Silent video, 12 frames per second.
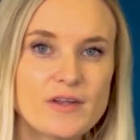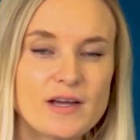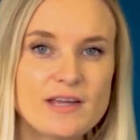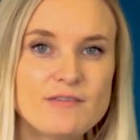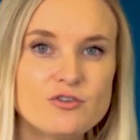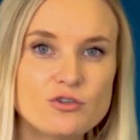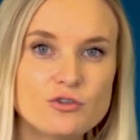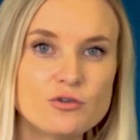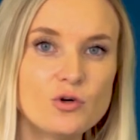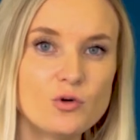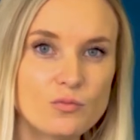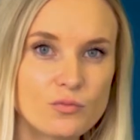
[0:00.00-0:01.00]
If you
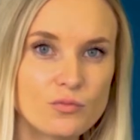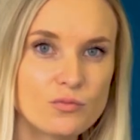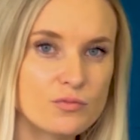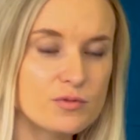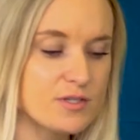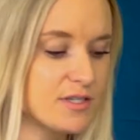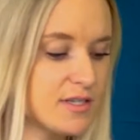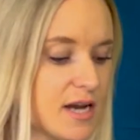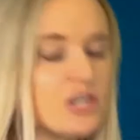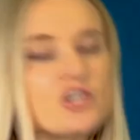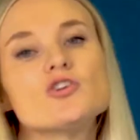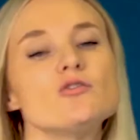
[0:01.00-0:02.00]

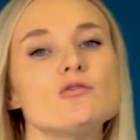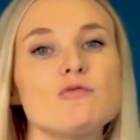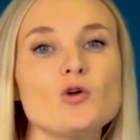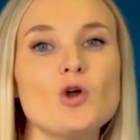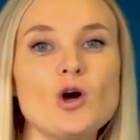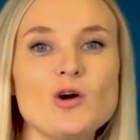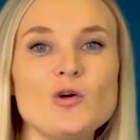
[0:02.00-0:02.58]
stay tuned for longer,